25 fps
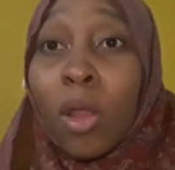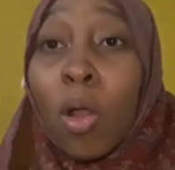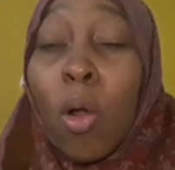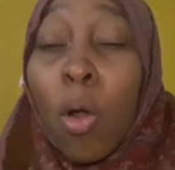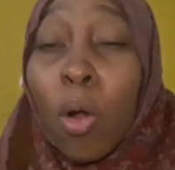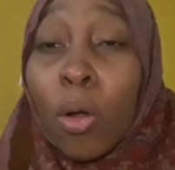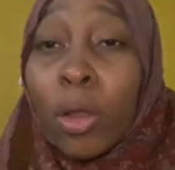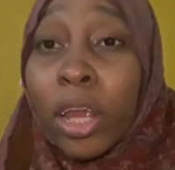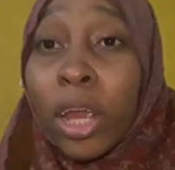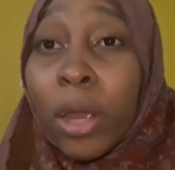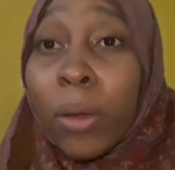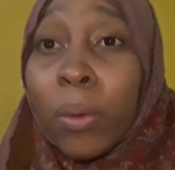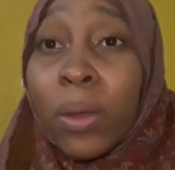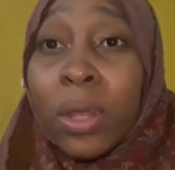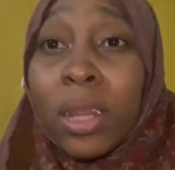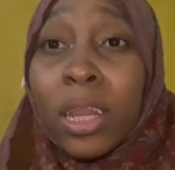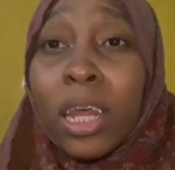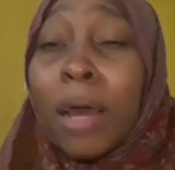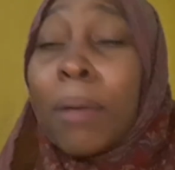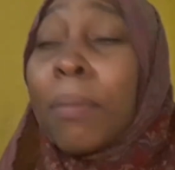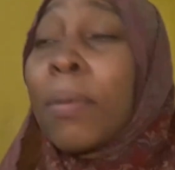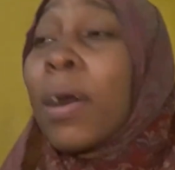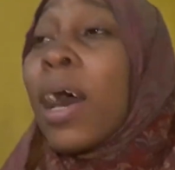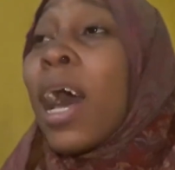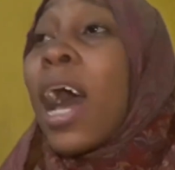okay with
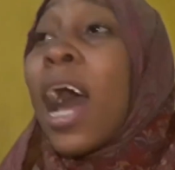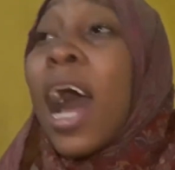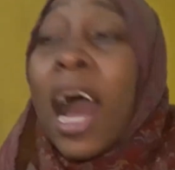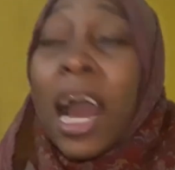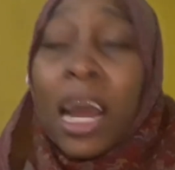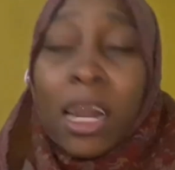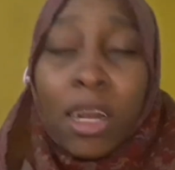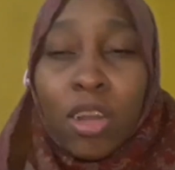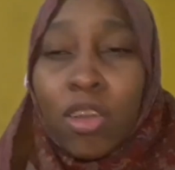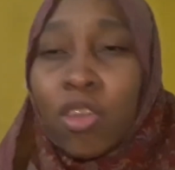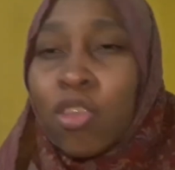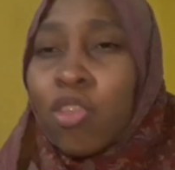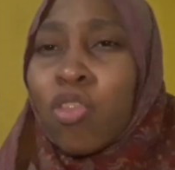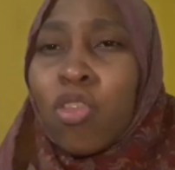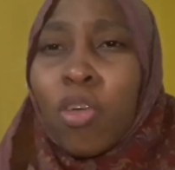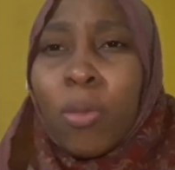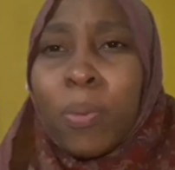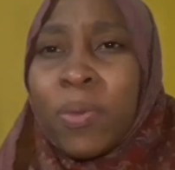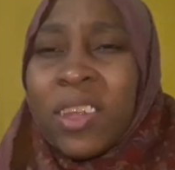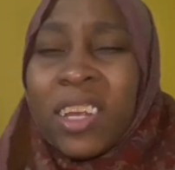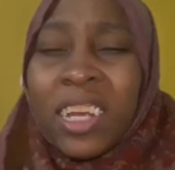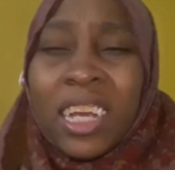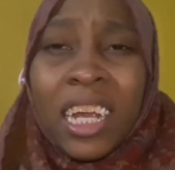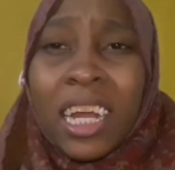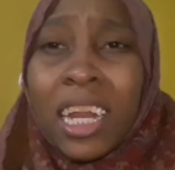them. And stop
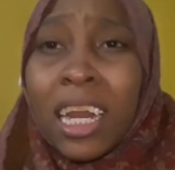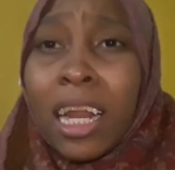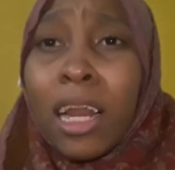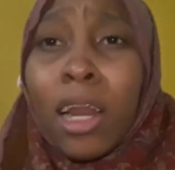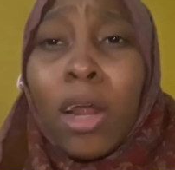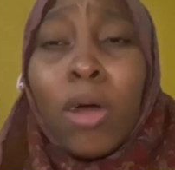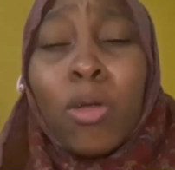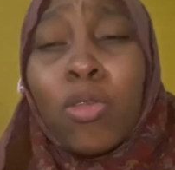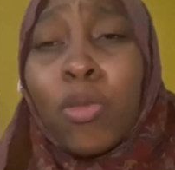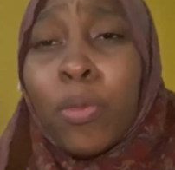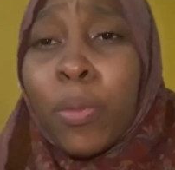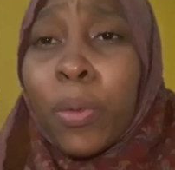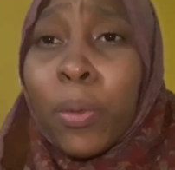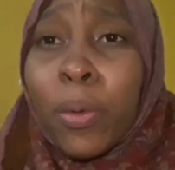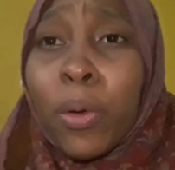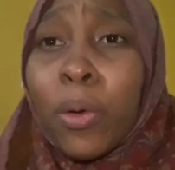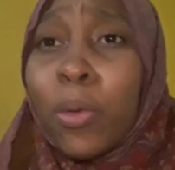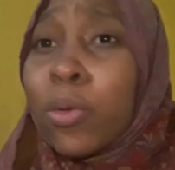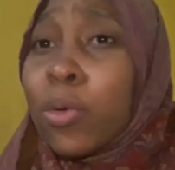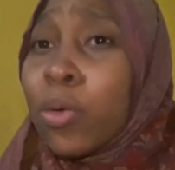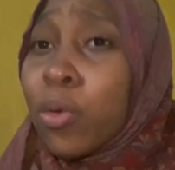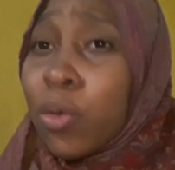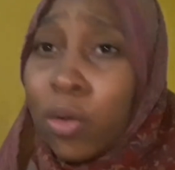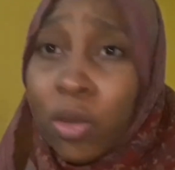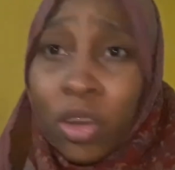sticking around to people
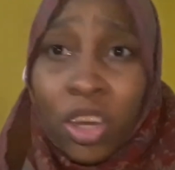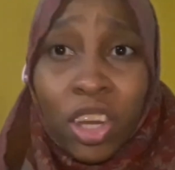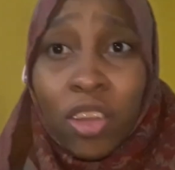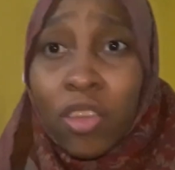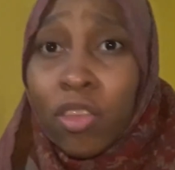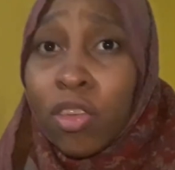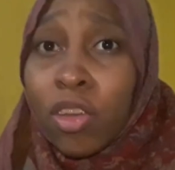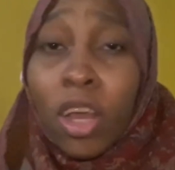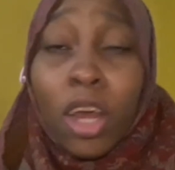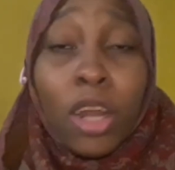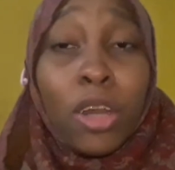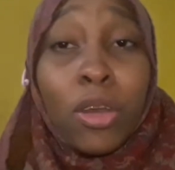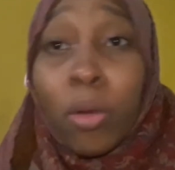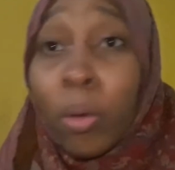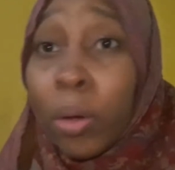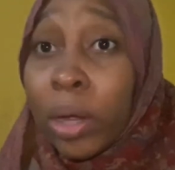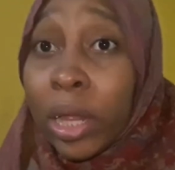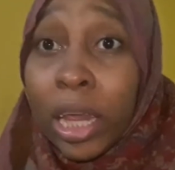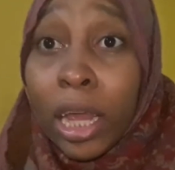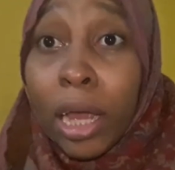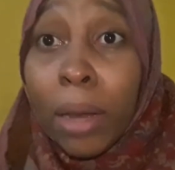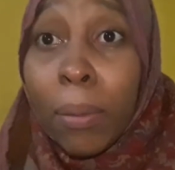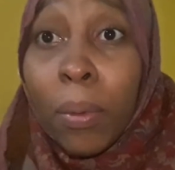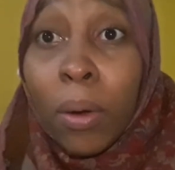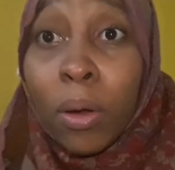who just don't
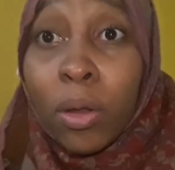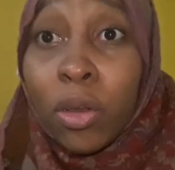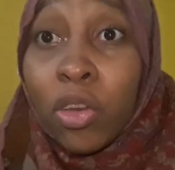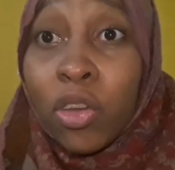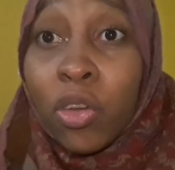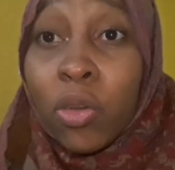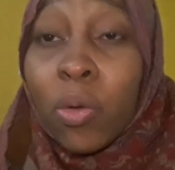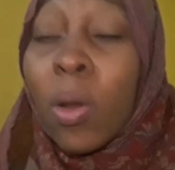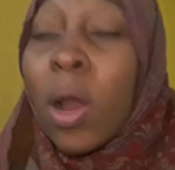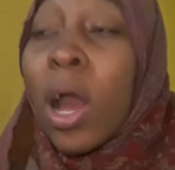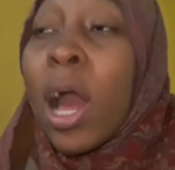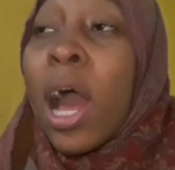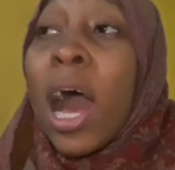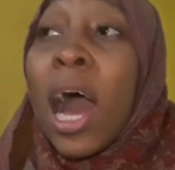care about you,